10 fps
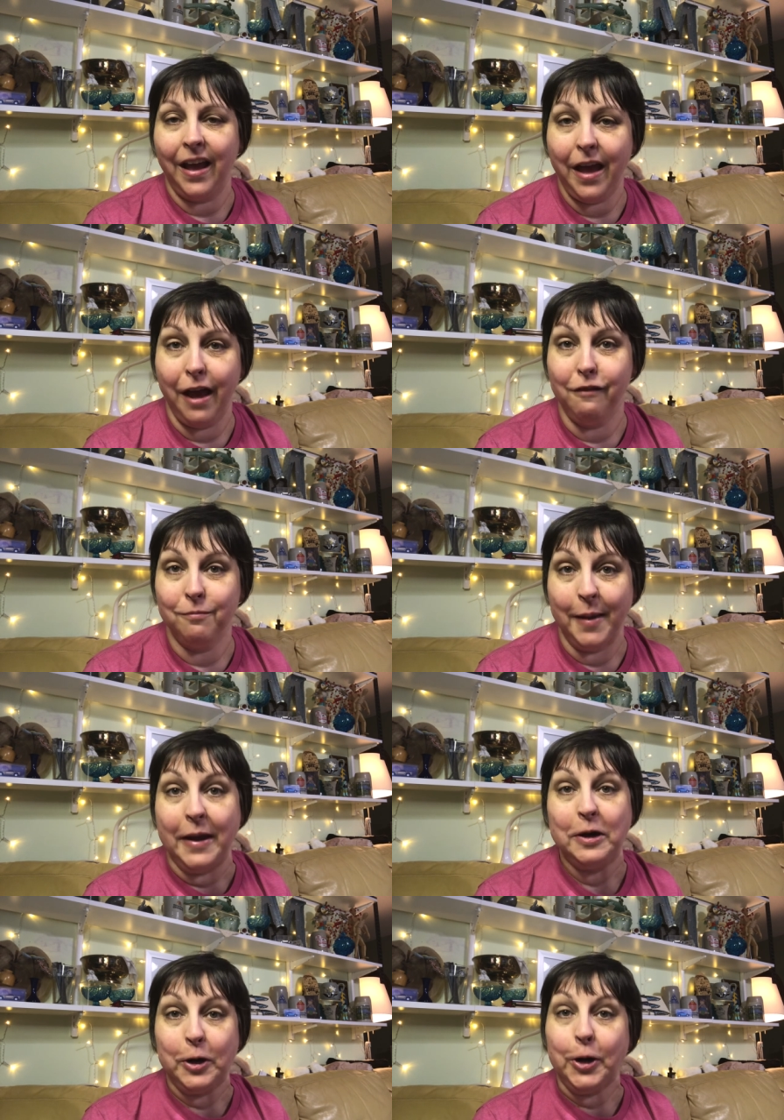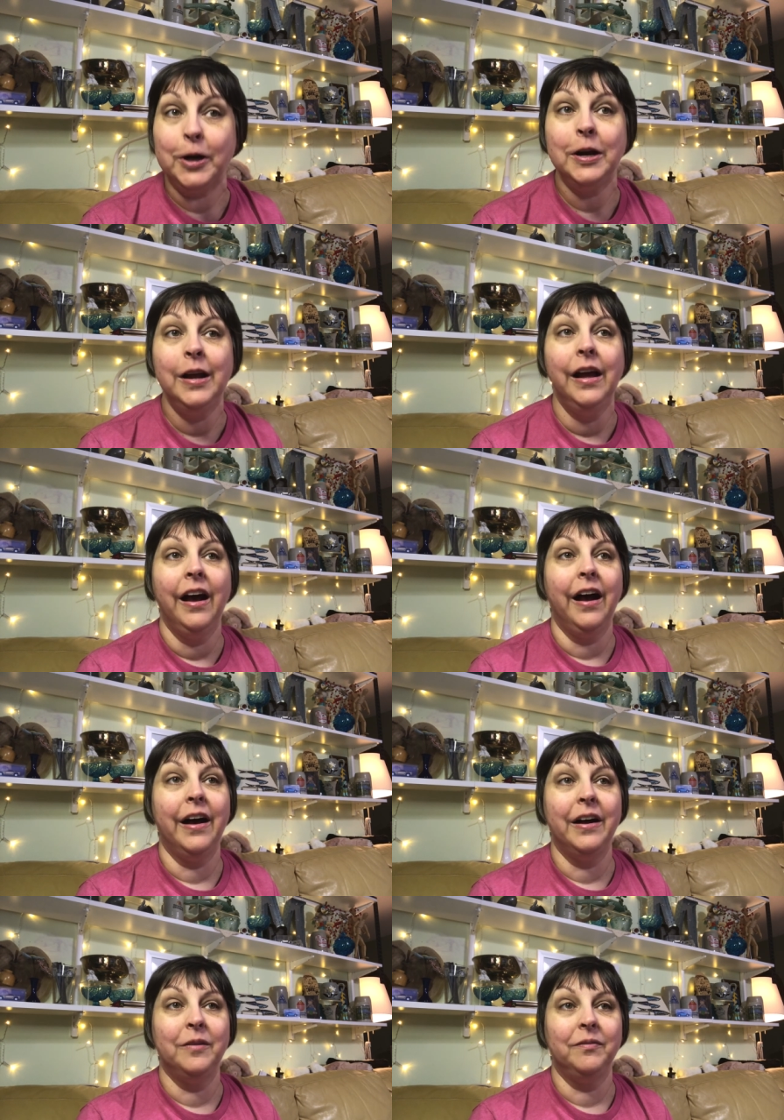have met her
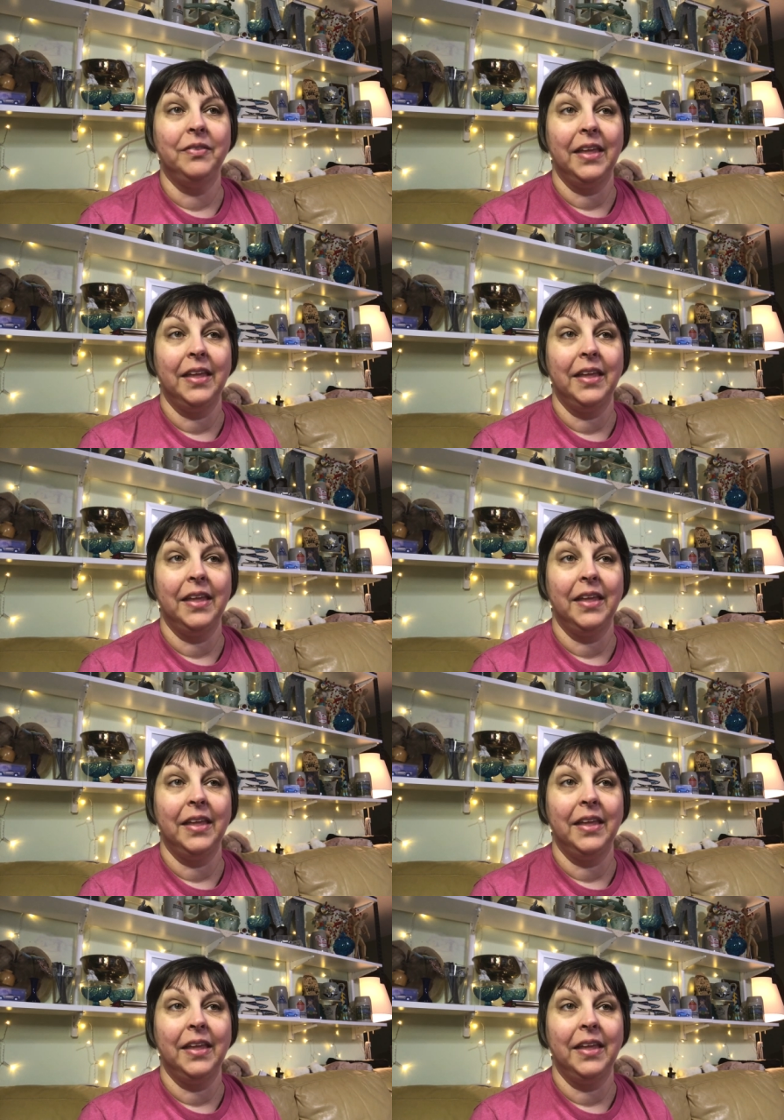um,